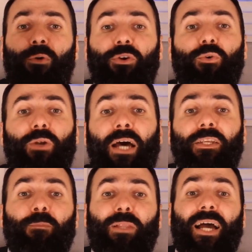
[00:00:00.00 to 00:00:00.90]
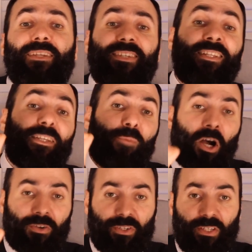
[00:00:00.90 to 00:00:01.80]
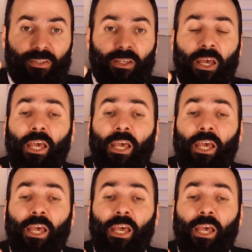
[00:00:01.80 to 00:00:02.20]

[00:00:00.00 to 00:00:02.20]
the Quran applies in democracies,